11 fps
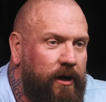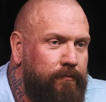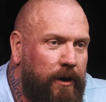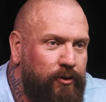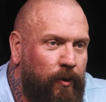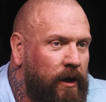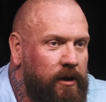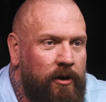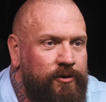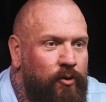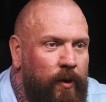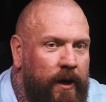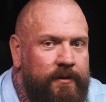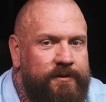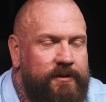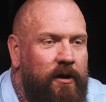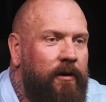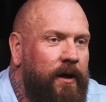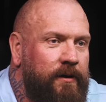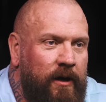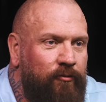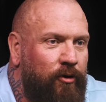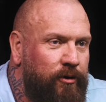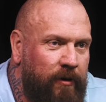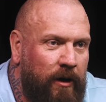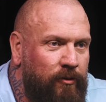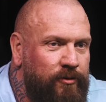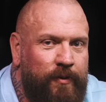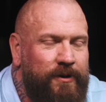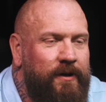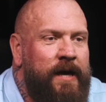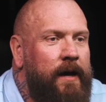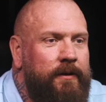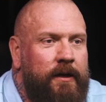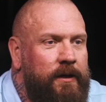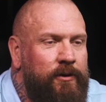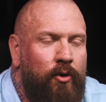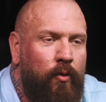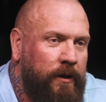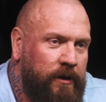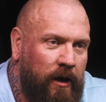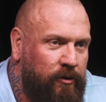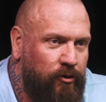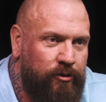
and Madueke on the wings, alright, they run around, but they're technically nowhere near good